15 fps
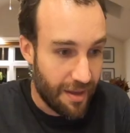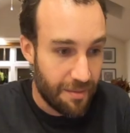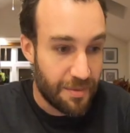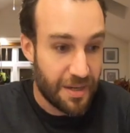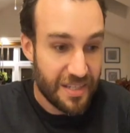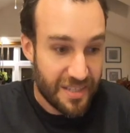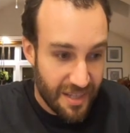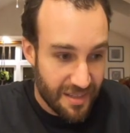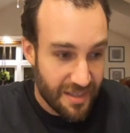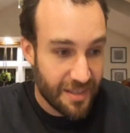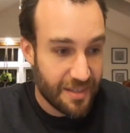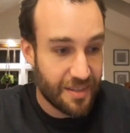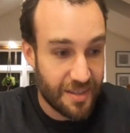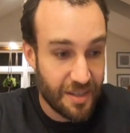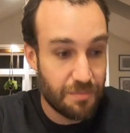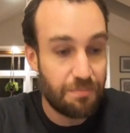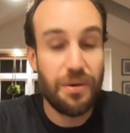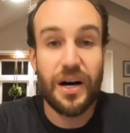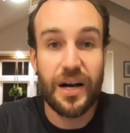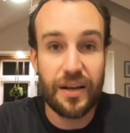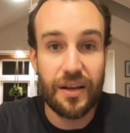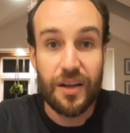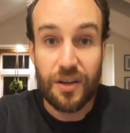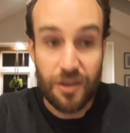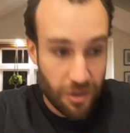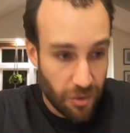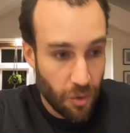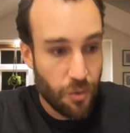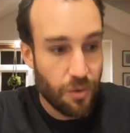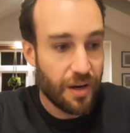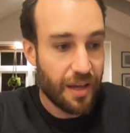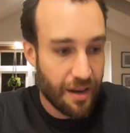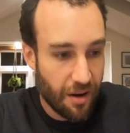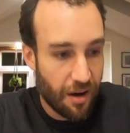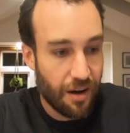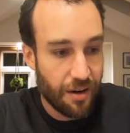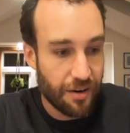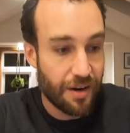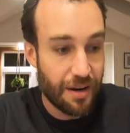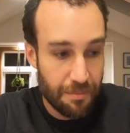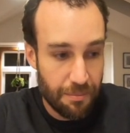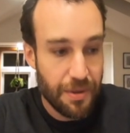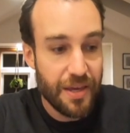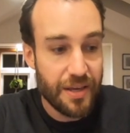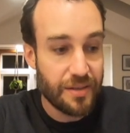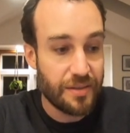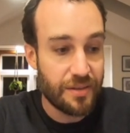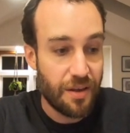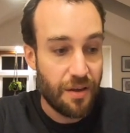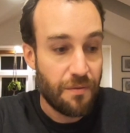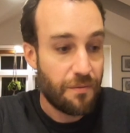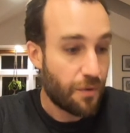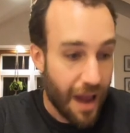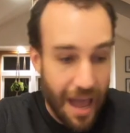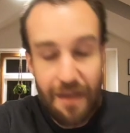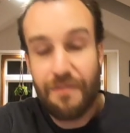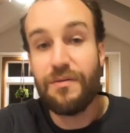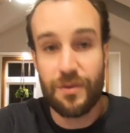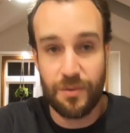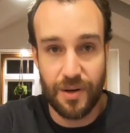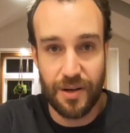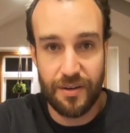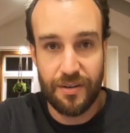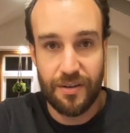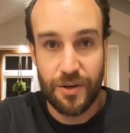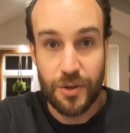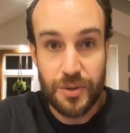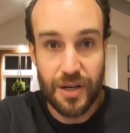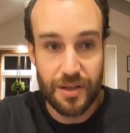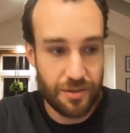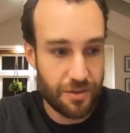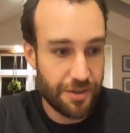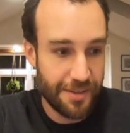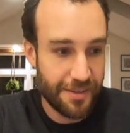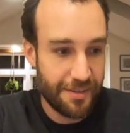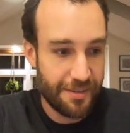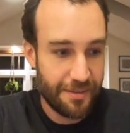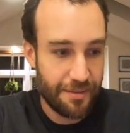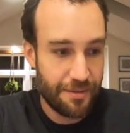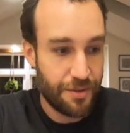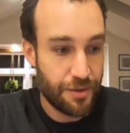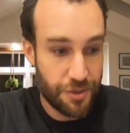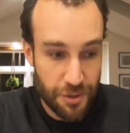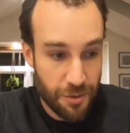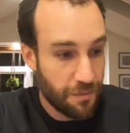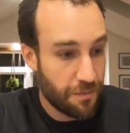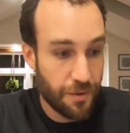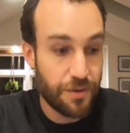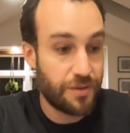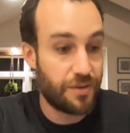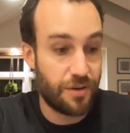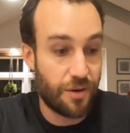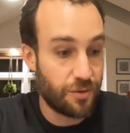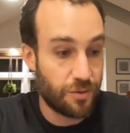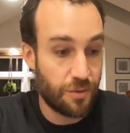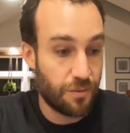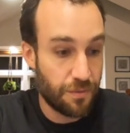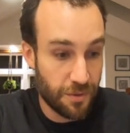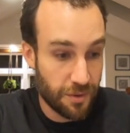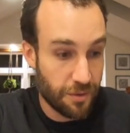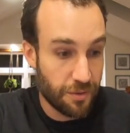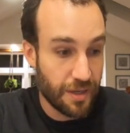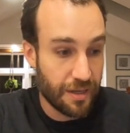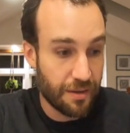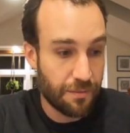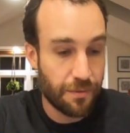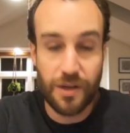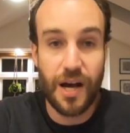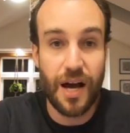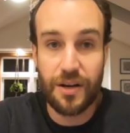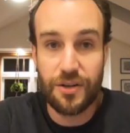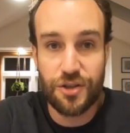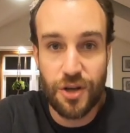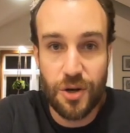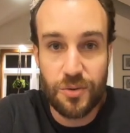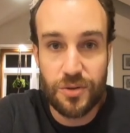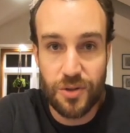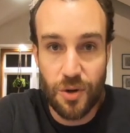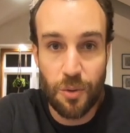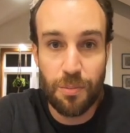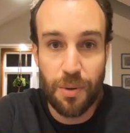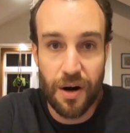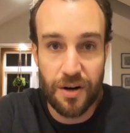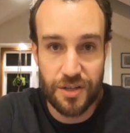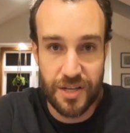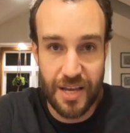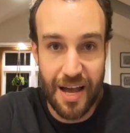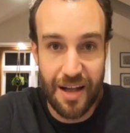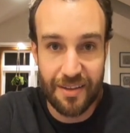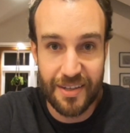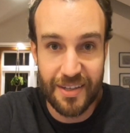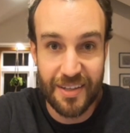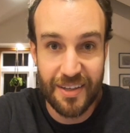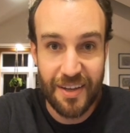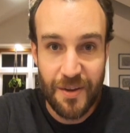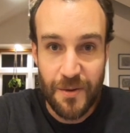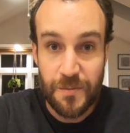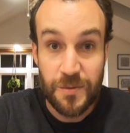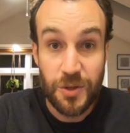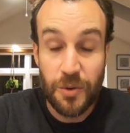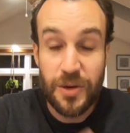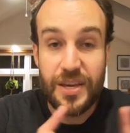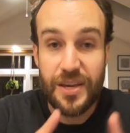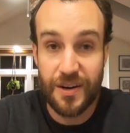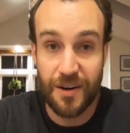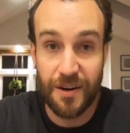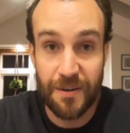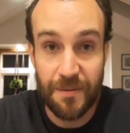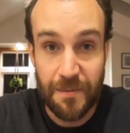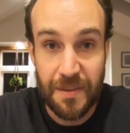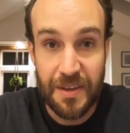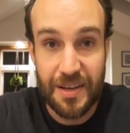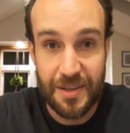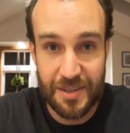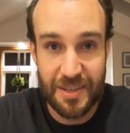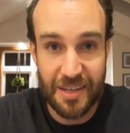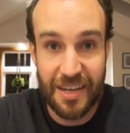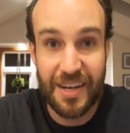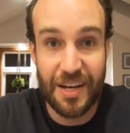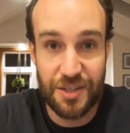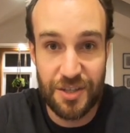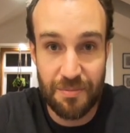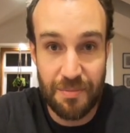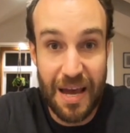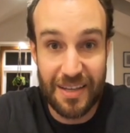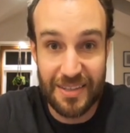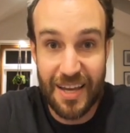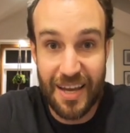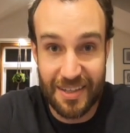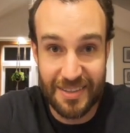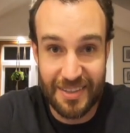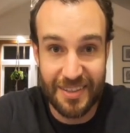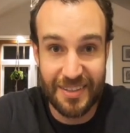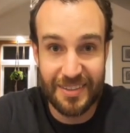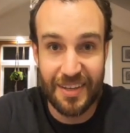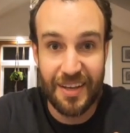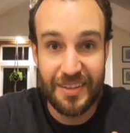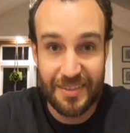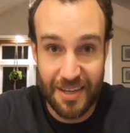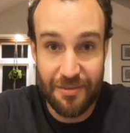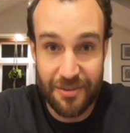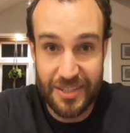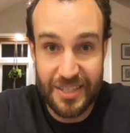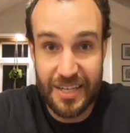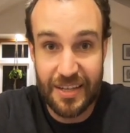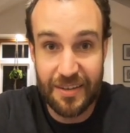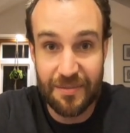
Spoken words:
But he says this. He says, but glory and honor and peace for everyone who does good, the Jew first and also for the Greek, for God shows no partiality. So here is the connection back to Exodus 17.